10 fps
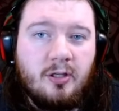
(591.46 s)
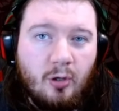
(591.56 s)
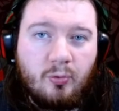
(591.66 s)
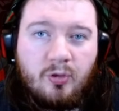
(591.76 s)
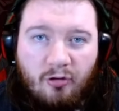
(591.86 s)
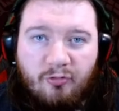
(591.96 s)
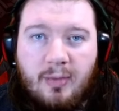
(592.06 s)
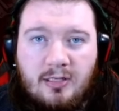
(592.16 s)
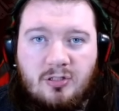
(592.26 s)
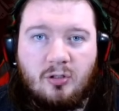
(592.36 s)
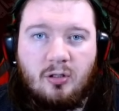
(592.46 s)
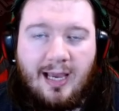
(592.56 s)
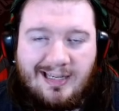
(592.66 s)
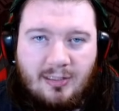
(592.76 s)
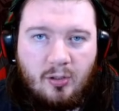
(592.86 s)
governmental
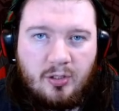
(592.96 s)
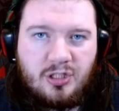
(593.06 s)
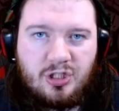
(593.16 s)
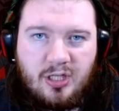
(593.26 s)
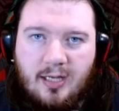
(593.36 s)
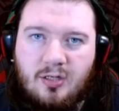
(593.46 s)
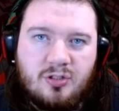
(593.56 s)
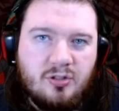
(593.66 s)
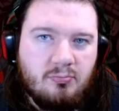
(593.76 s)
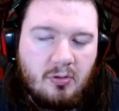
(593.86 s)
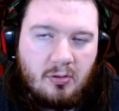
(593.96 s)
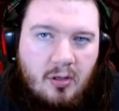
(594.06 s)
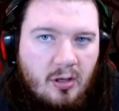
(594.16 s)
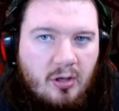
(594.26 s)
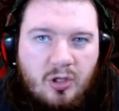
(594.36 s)
ideology change,
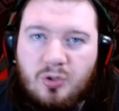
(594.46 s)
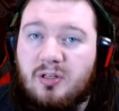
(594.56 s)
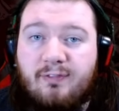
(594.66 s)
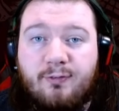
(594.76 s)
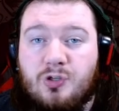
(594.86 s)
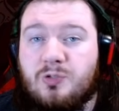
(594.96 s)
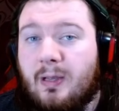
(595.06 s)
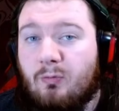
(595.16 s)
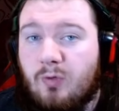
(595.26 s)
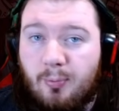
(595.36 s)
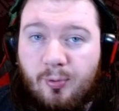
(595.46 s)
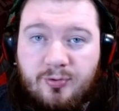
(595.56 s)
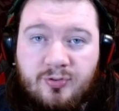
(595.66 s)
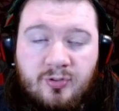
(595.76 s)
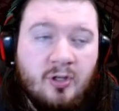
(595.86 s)
usually forced by
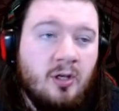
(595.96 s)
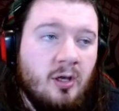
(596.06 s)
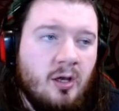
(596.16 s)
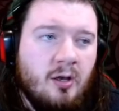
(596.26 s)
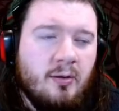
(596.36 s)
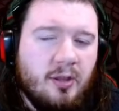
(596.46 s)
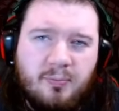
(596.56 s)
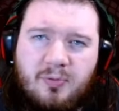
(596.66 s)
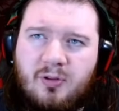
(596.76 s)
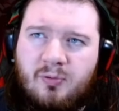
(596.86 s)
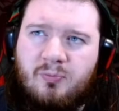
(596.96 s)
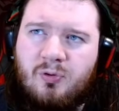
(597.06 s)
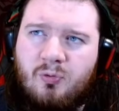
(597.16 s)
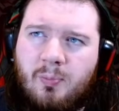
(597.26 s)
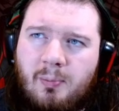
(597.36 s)
rebels,
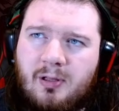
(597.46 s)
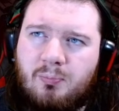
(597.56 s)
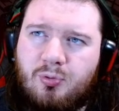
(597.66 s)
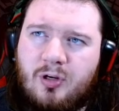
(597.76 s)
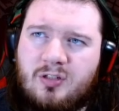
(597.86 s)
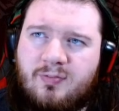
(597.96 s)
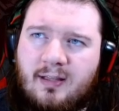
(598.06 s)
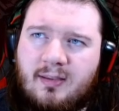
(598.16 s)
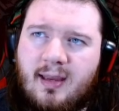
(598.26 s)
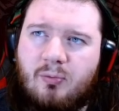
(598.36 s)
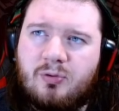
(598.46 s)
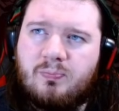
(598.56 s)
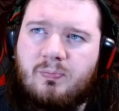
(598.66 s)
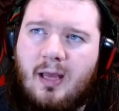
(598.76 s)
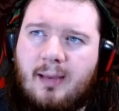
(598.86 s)
The Republican British flag there was
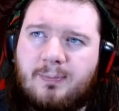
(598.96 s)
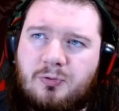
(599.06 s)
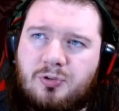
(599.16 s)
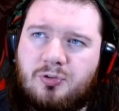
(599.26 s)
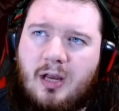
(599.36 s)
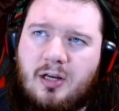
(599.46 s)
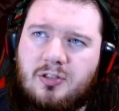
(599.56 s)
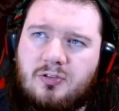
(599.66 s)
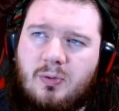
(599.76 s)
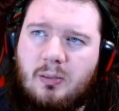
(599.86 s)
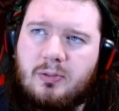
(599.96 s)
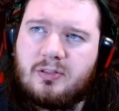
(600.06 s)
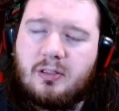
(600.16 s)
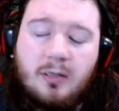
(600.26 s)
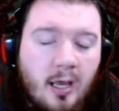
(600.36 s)
absolute trash as well,
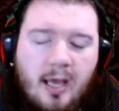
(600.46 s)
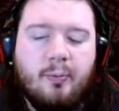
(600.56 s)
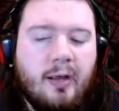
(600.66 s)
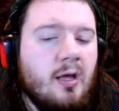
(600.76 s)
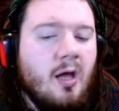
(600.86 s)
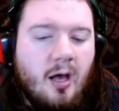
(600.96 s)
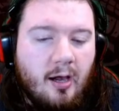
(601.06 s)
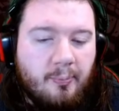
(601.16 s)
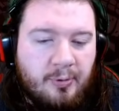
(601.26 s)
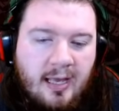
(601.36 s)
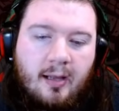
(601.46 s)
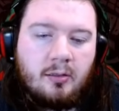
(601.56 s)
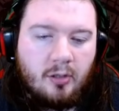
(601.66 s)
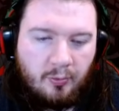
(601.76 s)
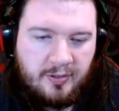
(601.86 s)
wasn't it? Anyway, but yeah,
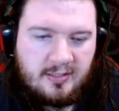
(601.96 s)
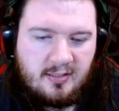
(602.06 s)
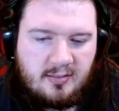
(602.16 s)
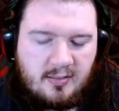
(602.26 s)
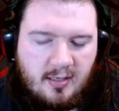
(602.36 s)
no, this is